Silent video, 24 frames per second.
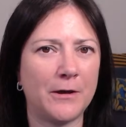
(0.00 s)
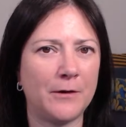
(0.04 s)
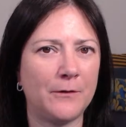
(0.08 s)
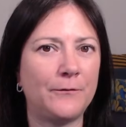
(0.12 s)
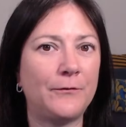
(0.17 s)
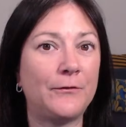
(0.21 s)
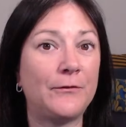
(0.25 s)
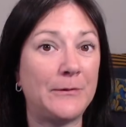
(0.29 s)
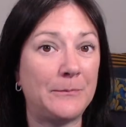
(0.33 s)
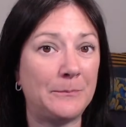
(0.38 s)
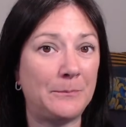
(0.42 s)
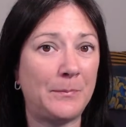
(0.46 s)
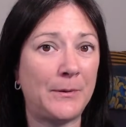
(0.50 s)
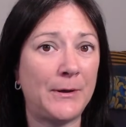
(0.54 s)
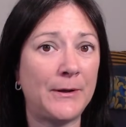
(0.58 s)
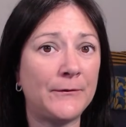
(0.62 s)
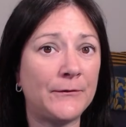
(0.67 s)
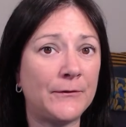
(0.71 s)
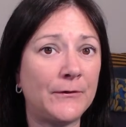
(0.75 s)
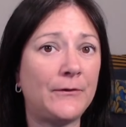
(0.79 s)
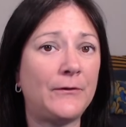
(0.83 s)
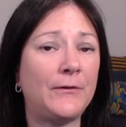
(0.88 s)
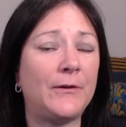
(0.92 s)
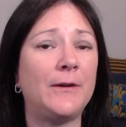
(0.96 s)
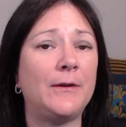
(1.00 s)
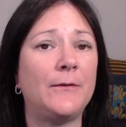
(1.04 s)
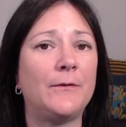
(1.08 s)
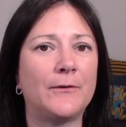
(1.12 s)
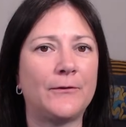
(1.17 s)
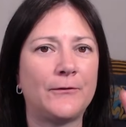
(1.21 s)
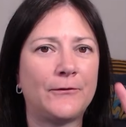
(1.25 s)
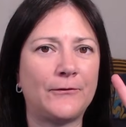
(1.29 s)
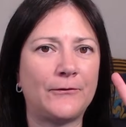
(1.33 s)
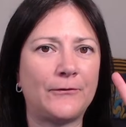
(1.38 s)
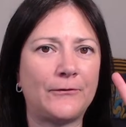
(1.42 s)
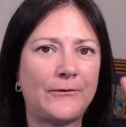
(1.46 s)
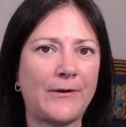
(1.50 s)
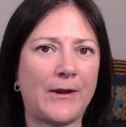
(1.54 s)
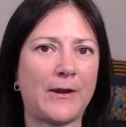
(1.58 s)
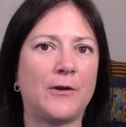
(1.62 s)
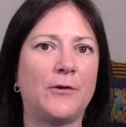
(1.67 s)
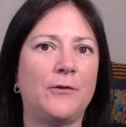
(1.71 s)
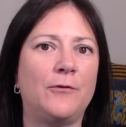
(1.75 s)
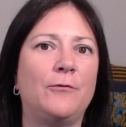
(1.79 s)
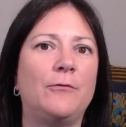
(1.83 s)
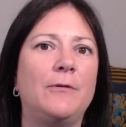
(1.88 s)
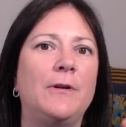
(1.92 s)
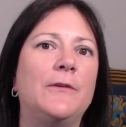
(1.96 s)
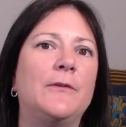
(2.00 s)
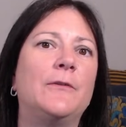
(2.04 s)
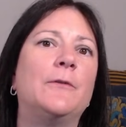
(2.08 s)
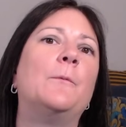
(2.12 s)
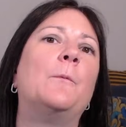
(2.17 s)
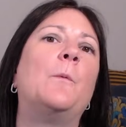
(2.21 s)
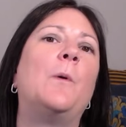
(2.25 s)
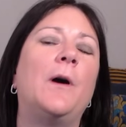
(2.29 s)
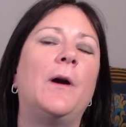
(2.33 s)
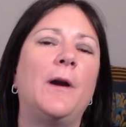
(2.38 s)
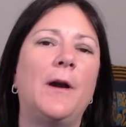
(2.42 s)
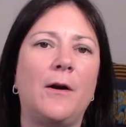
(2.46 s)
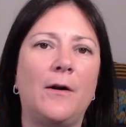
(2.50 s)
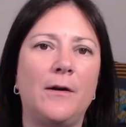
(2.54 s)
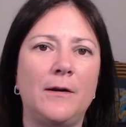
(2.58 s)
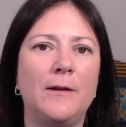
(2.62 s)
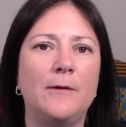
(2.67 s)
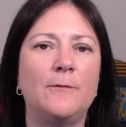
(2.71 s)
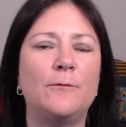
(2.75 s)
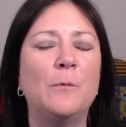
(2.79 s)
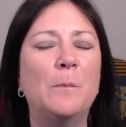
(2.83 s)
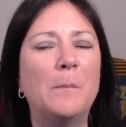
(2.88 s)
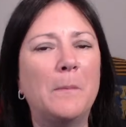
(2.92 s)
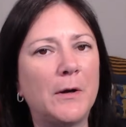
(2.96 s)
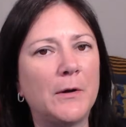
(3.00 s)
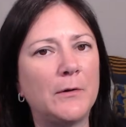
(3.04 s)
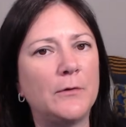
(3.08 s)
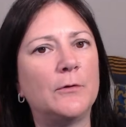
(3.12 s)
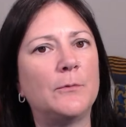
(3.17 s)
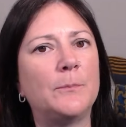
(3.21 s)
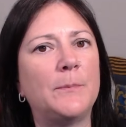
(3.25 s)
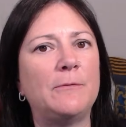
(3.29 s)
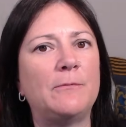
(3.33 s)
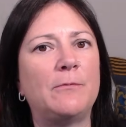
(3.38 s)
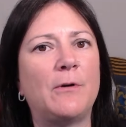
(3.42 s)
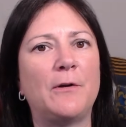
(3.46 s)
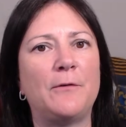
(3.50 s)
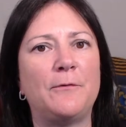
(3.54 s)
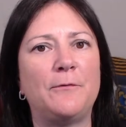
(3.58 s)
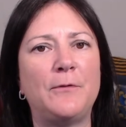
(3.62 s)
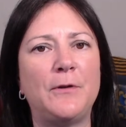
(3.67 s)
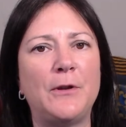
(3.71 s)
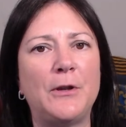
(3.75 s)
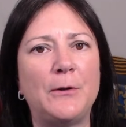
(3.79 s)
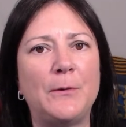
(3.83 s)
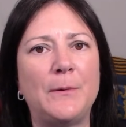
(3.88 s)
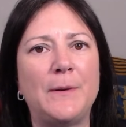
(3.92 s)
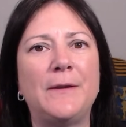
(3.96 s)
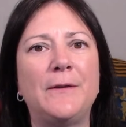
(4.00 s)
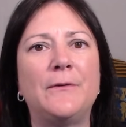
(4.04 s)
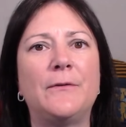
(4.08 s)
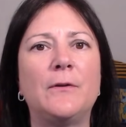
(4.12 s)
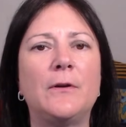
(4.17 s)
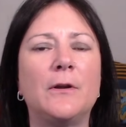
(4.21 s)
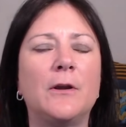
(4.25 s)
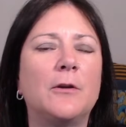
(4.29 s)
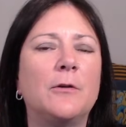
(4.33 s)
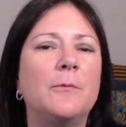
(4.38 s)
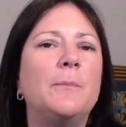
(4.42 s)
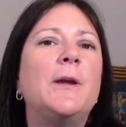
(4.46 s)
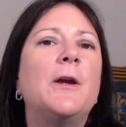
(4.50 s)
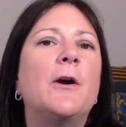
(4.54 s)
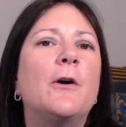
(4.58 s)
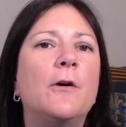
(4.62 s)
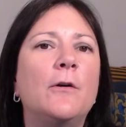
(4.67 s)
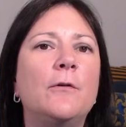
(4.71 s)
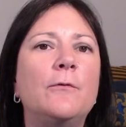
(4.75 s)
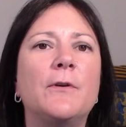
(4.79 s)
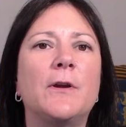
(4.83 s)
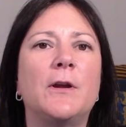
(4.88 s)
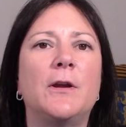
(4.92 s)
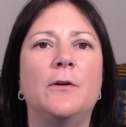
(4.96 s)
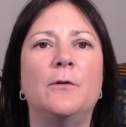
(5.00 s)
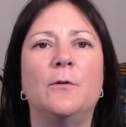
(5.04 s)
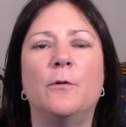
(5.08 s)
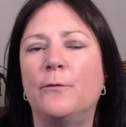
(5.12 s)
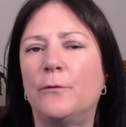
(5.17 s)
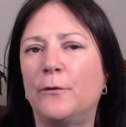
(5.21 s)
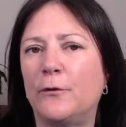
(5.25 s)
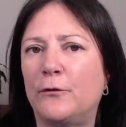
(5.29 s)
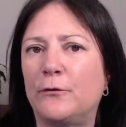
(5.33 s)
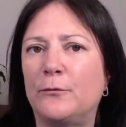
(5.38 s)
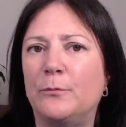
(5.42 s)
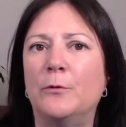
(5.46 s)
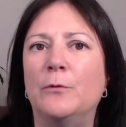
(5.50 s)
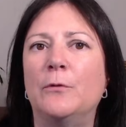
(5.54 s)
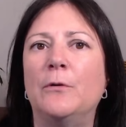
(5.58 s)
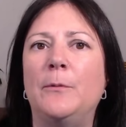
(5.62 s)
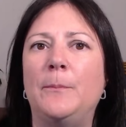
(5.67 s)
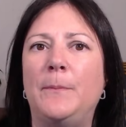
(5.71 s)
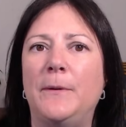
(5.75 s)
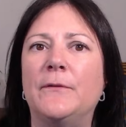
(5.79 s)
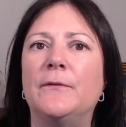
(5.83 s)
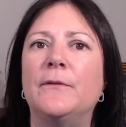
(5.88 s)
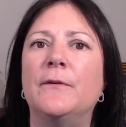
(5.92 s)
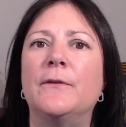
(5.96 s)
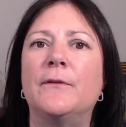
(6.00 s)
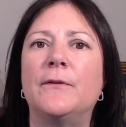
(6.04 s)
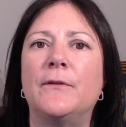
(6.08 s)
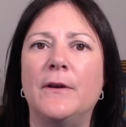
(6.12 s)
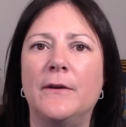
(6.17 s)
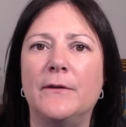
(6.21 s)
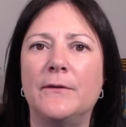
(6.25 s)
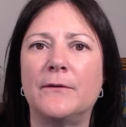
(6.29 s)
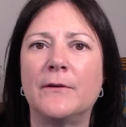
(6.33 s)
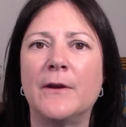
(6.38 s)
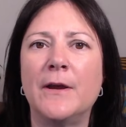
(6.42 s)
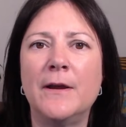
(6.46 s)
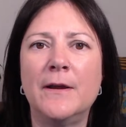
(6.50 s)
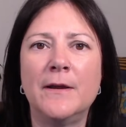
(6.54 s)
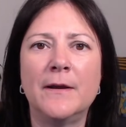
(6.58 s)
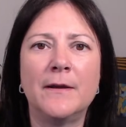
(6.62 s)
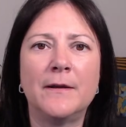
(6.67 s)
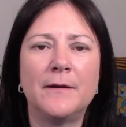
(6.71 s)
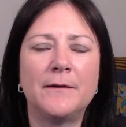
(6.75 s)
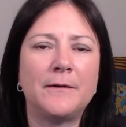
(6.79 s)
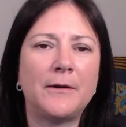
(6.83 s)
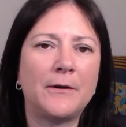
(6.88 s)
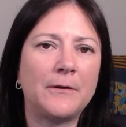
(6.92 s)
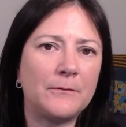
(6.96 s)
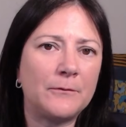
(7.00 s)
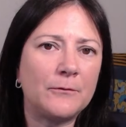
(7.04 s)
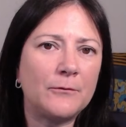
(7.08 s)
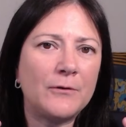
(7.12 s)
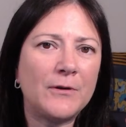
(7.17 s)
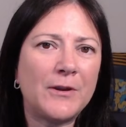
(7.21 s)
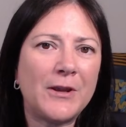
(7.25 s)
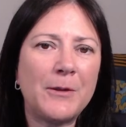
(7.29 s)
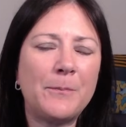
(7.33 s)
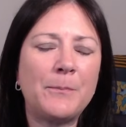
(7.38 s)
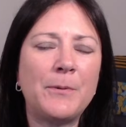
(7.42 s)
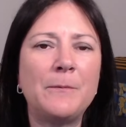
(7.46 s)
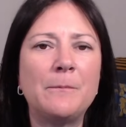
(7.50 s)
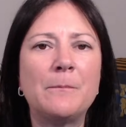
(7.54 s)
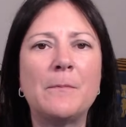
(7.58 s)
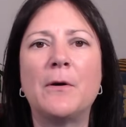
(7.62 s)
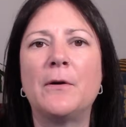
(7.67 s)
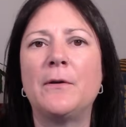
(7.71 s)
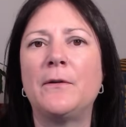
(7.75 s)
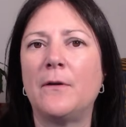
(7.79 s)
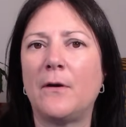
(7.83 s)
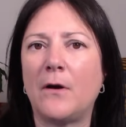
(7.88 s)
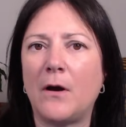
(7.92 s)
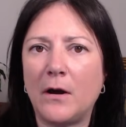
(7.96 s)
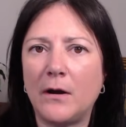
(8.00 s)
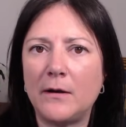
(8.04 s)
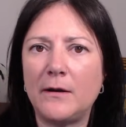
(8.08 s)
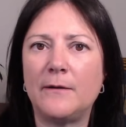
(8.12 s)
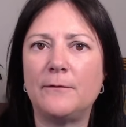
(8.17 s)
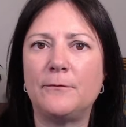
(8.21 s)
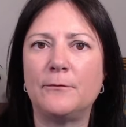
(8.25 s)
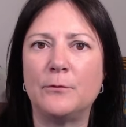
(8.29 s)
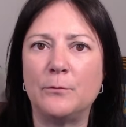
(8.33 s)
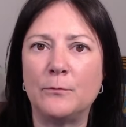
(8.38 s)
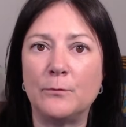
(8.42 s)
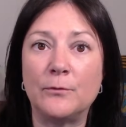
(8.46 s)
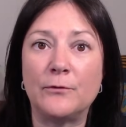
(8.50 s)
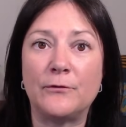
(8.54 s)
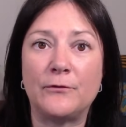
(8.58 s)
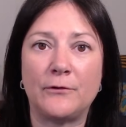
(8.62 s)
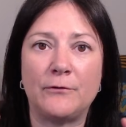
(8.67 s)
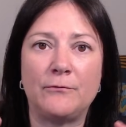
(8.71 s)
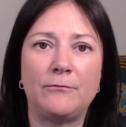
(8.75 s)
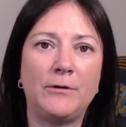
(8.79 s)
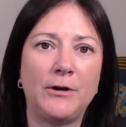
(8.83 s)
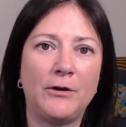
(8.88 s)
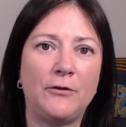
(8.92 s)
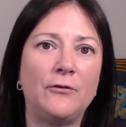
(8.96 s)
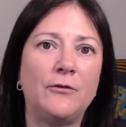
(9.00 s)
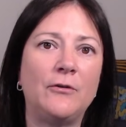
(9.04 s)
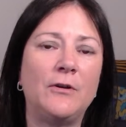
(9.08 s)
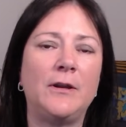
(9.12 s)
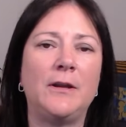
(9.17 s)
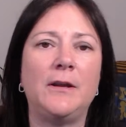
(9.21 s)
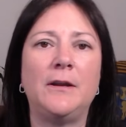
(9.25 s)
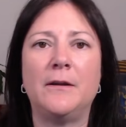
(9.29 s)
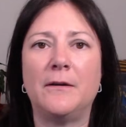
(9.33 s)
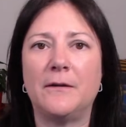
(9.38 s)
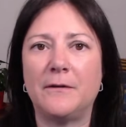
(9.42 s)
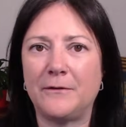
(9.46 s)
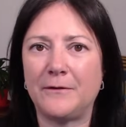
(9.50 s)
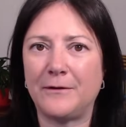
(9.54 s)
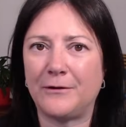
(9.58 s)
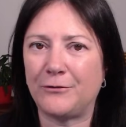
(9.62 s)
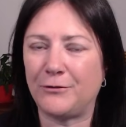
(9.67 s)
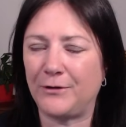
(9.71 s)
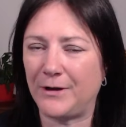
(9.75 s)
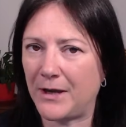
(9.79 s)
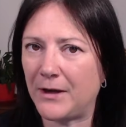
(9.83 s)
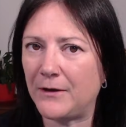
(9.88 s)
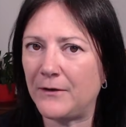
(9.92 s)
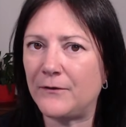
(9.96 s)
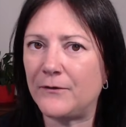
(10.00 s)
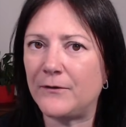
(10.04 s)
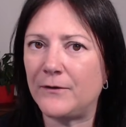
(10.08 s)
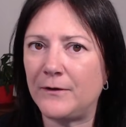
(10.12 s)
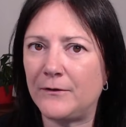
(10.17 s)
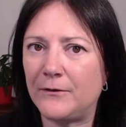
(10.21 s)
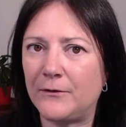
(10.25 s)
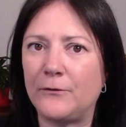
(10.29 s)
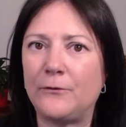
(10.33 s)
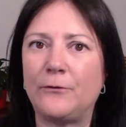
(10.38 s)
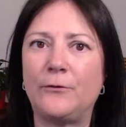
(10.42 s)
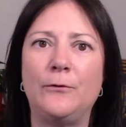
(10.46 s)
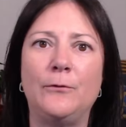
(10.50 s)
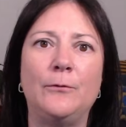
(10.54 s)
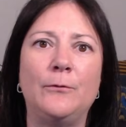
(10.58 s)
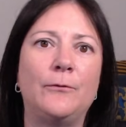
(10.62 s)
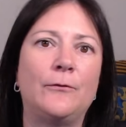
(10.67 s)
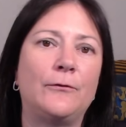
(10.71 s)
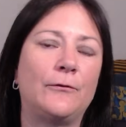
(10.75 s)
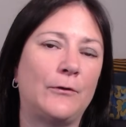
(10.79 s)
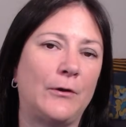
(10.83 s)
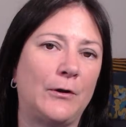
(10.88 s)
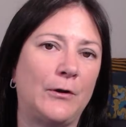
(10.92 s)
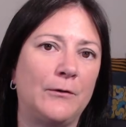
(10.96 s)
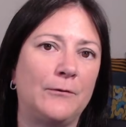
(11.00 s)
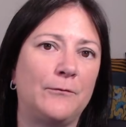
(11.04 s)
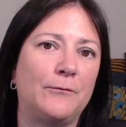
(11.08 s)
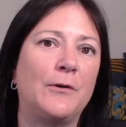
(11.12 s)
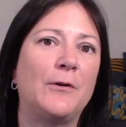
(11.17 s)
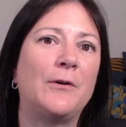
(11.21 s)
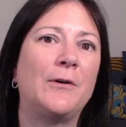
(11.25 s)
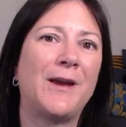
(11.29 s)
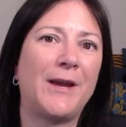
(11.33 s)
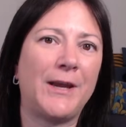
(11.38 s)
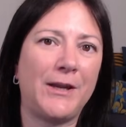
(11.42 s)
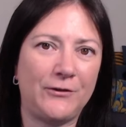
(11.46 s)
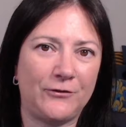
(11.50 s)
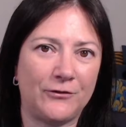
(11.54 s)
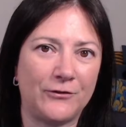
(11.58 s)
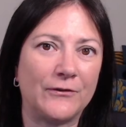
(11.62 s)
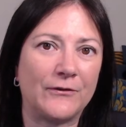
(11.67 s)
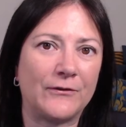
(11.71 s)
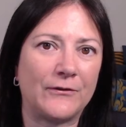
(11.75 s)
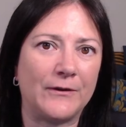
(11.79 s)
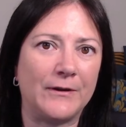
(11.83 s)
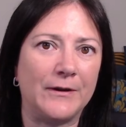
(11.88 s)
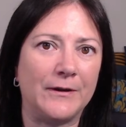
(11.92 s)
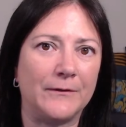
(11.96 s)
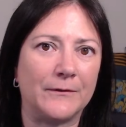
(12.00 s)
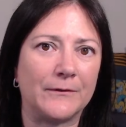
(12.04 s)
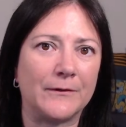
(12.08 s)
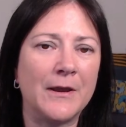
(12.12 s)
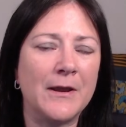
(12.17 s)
of simplicity, the second reason why GoHighLevel might not be right for you is that it can be overkill for smaller businesses. Now, keep in mind that GoHighLevel was originally created to serve agencies.